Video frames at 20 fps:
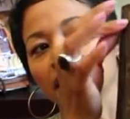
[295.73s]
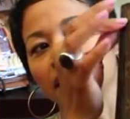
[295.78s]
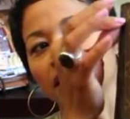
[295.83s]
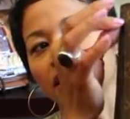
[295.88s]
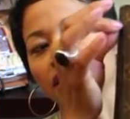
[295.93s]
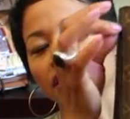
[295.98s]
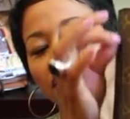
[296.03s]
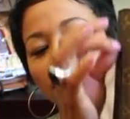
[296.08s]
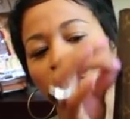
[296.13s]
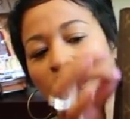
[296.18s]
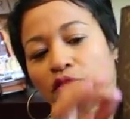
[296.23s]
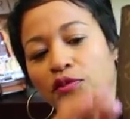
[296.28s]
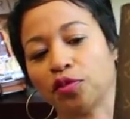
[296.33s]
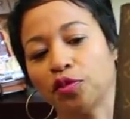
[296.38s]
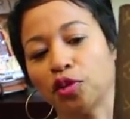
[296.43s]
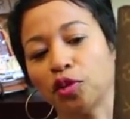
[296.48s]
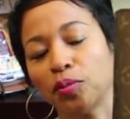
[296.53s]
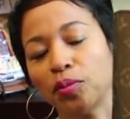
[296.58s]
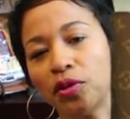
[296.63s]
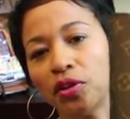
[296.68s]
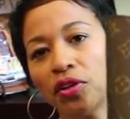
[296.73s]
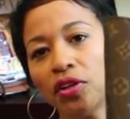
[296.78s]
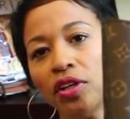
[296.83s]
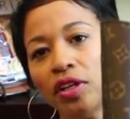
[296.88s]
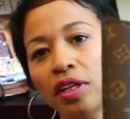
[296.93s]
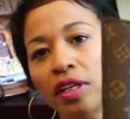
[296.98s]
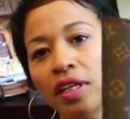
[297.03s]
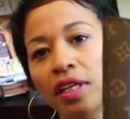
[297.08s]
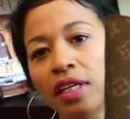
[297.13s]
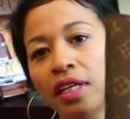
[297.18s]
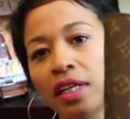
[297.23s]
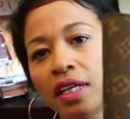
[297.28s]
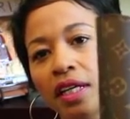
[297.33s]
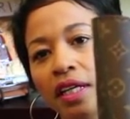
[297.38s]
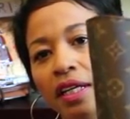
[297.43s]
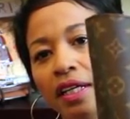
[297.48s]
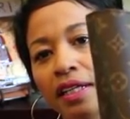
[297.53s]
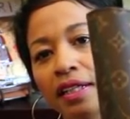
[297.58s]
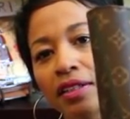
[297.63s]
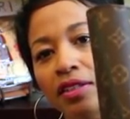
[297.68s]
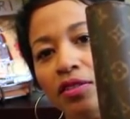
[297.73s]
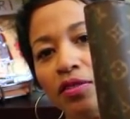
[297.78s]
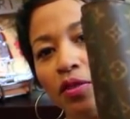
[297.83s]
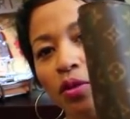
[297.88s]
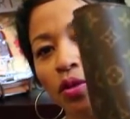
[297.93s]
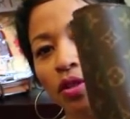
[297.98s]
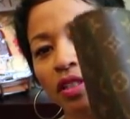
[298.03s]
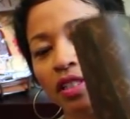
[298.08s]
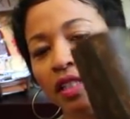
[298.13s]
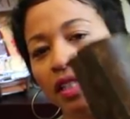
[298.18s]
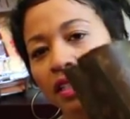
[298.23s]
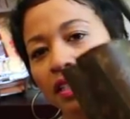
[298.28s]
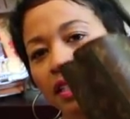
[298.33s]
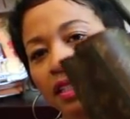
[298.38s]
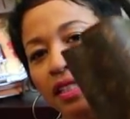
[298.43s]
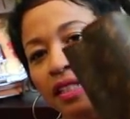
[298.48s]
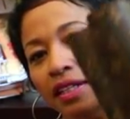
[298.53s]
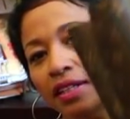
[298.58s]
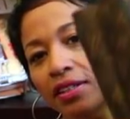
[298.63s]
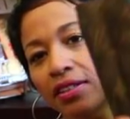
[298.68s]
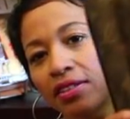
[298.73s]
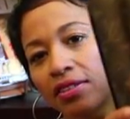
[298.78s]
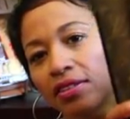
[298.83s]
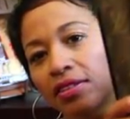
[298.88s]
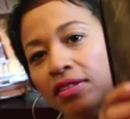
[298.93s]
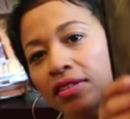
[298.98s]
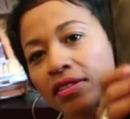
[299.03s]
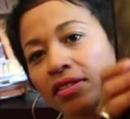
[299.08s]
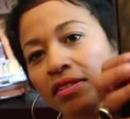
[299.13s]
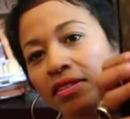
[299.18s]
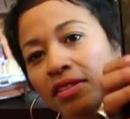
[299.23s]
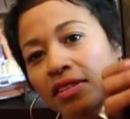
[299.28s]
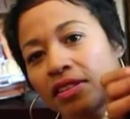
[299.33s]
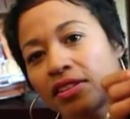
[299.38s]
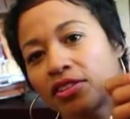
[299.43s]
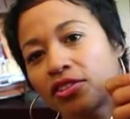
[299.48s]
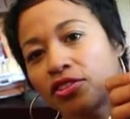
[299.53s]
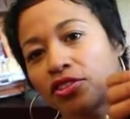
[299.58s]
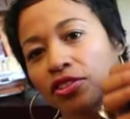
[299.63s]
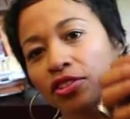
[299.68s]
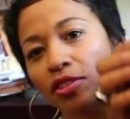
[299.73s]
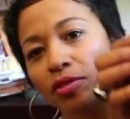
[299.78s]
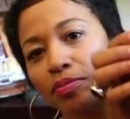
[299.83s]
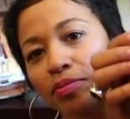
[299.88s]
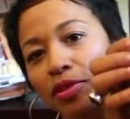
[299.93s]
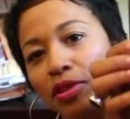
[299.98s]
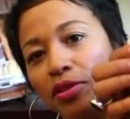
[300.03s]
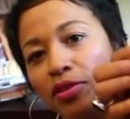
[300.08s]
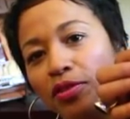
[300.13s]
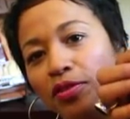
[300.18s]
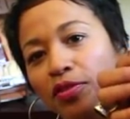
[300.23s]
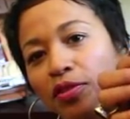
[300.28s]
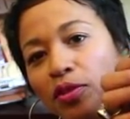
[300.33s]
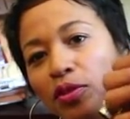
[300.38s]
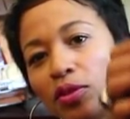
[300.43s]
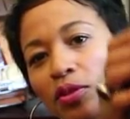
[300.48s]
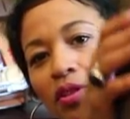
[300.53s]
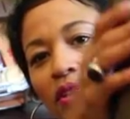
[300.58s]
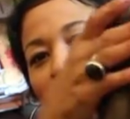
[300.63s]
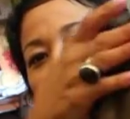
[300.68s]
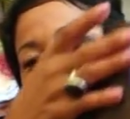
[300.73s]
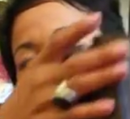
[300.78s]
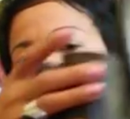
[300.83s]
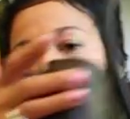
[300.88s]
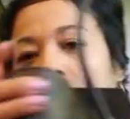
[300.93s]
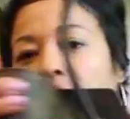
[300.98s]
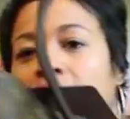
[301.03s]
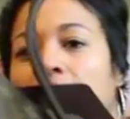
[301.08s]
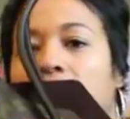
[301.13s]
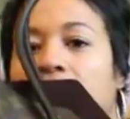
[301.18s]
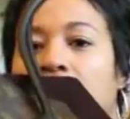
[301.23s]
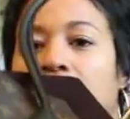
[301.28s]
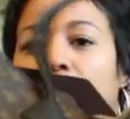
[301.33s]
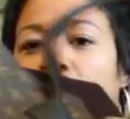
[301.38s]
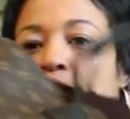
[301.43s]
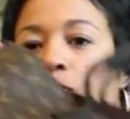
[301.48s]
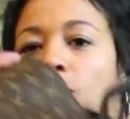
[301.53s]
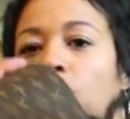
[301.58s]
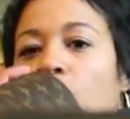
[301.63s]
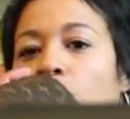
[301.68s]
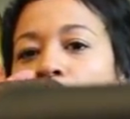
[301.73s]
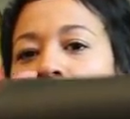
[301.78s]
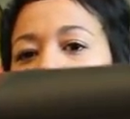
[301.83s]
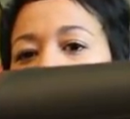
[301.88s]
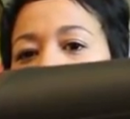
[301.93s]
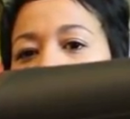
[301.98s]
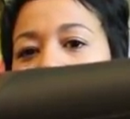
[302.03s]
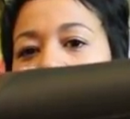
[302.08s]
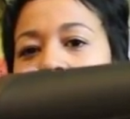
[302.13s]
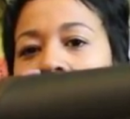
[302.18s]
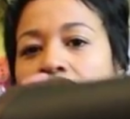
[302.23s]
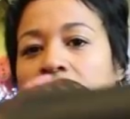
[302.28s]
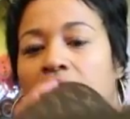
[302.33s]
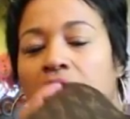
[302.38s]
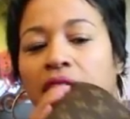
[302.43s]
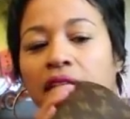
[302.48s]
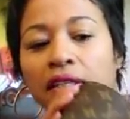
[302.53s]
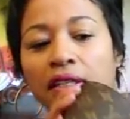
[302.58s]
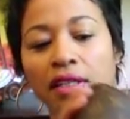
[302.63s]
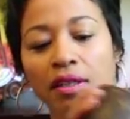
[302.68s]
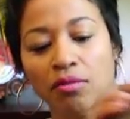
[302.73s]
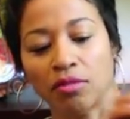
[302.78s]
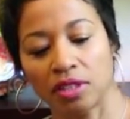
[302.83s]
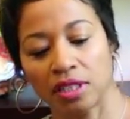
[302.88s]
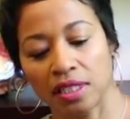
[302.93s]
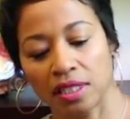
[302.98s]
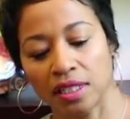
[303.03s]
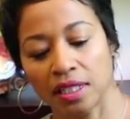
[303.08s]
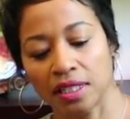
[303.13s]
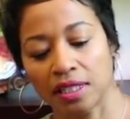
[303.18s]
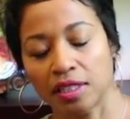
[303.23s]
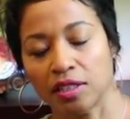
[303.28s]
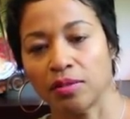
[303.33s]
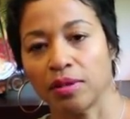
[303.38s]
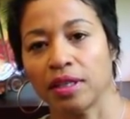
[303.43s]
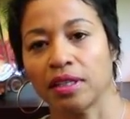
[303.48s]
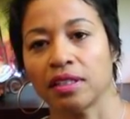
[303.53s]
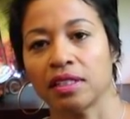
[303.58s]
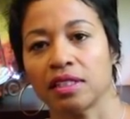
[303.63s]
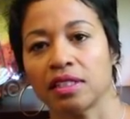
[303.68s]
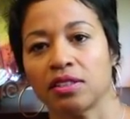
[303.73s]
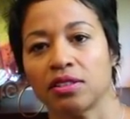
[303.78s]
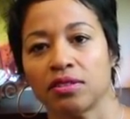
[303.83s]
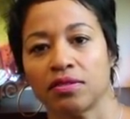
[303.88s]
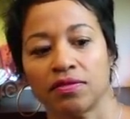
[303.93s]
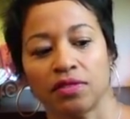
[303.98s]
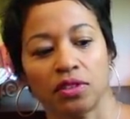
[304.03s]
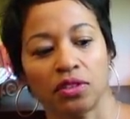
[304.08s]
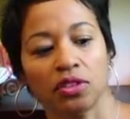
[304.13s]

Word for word: because it's firmer. And of course that detail is just beautiful. It has four feet. And what's nice about it is if